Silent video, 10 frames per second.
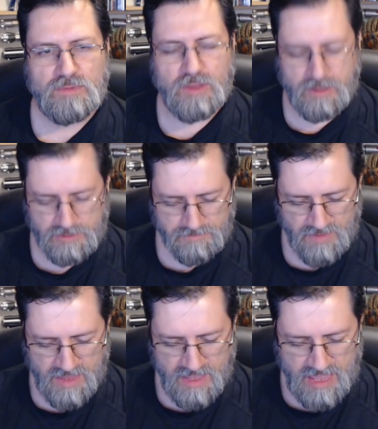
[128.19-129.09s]
Look,
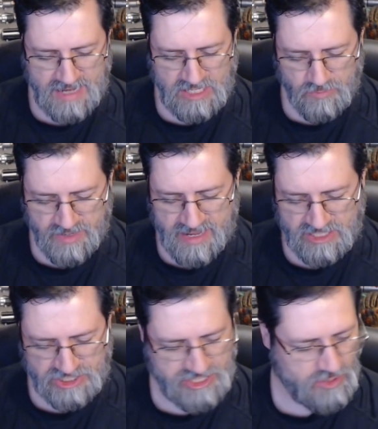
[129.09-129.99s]
I know we got a
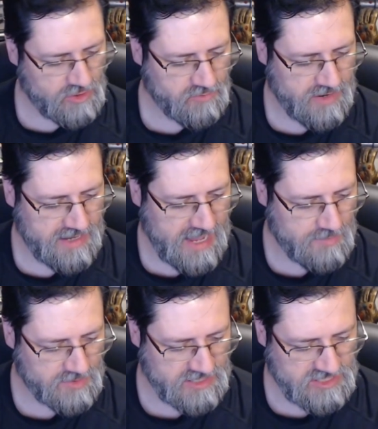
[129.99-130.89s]
She Hulk right now,
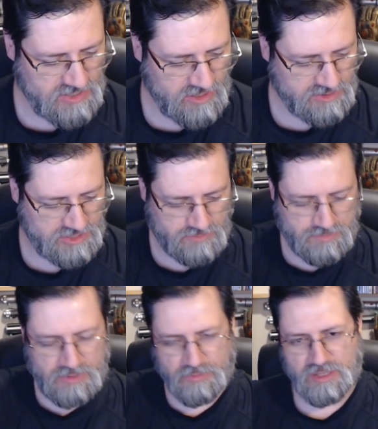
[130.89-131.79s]
but let's all just
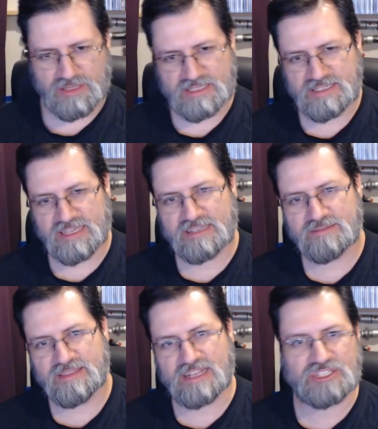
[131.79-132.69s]
be realistic.
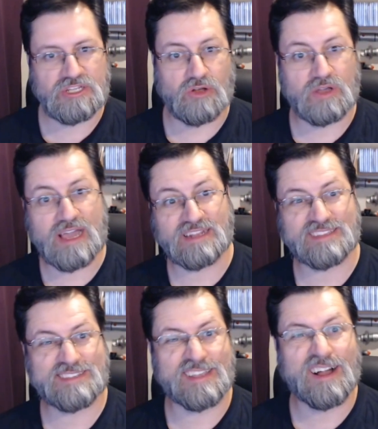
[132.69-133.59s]
That She Hulk kind of
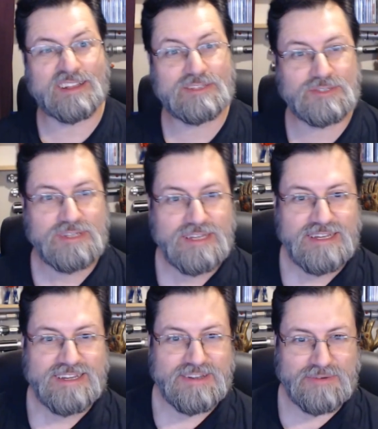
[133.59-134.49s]
sucks,
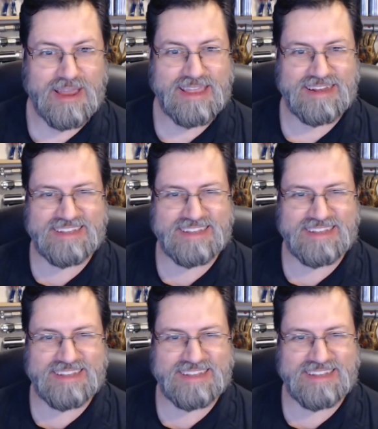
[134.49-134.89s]
right?